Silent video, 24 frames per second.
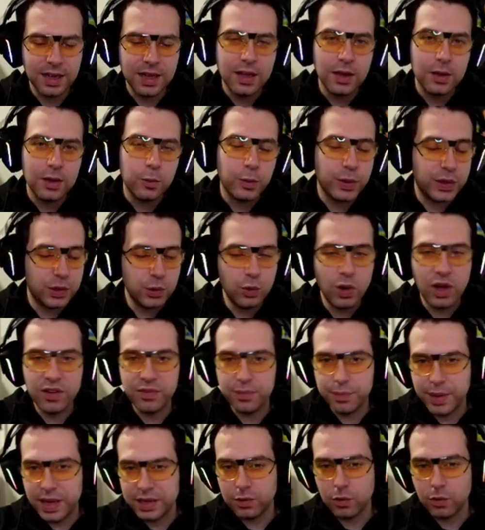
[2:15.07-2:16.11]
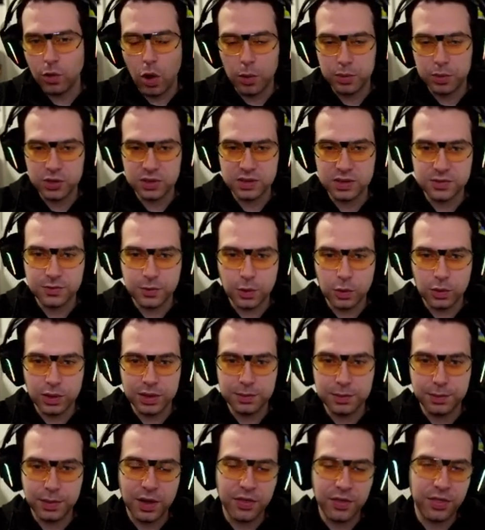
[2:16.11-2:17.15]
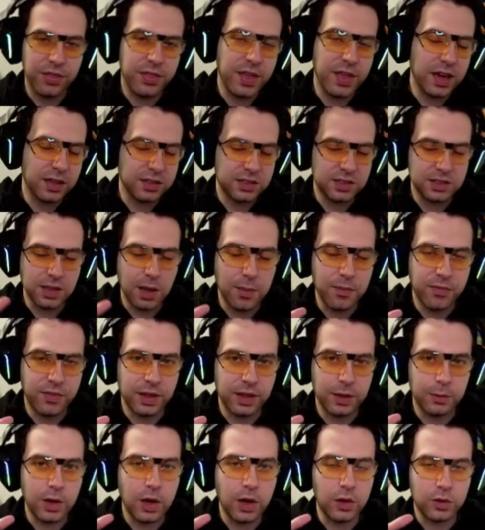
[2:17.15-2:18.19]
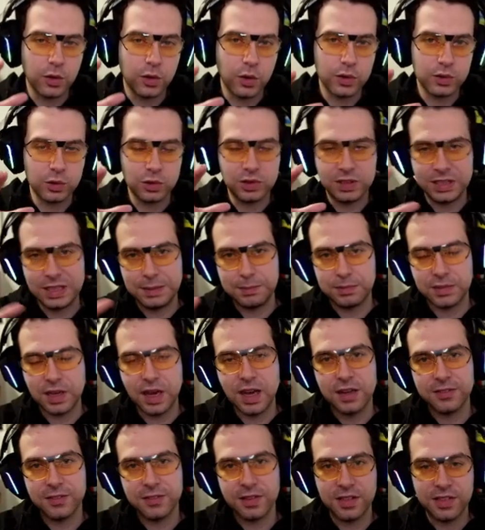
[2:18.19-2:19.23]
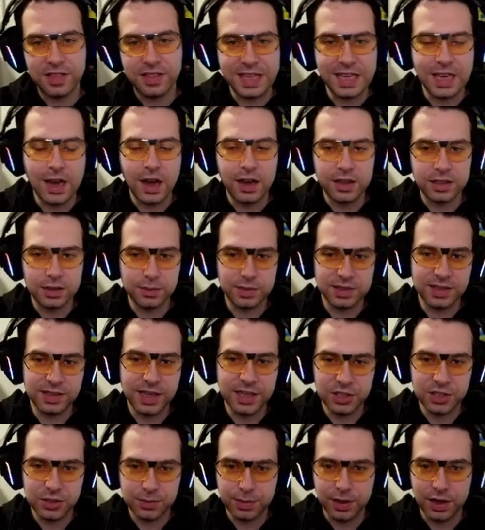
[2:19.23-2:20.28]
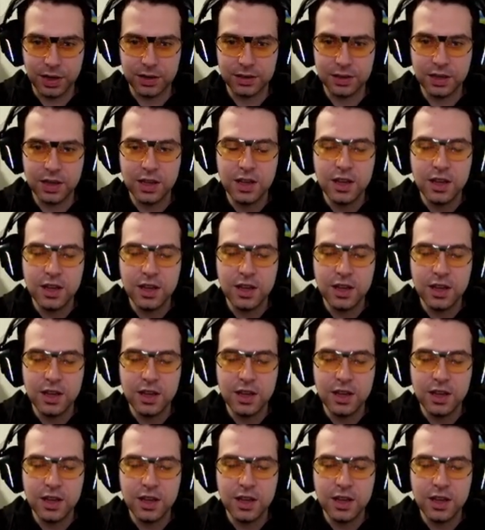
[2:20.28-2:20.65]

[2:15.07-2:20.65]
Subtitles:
We do have better options for it, but that is something we are going to deep dive in the itemization part.